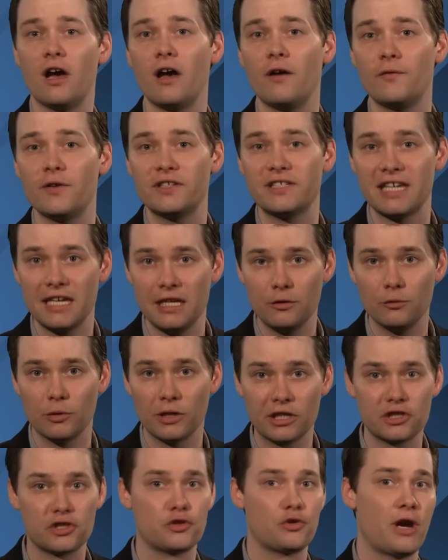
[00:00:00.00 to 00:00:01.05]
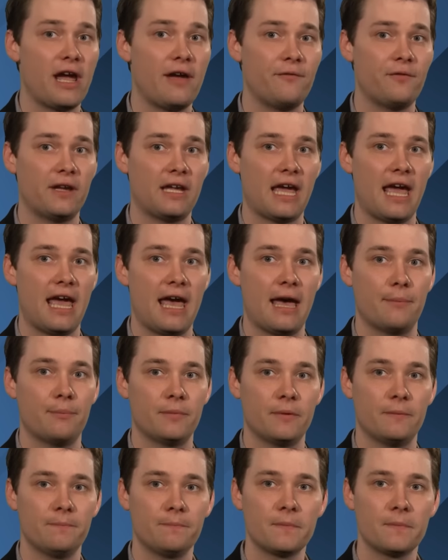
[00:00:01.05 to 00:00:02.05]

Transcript: of its INRIX traffic app.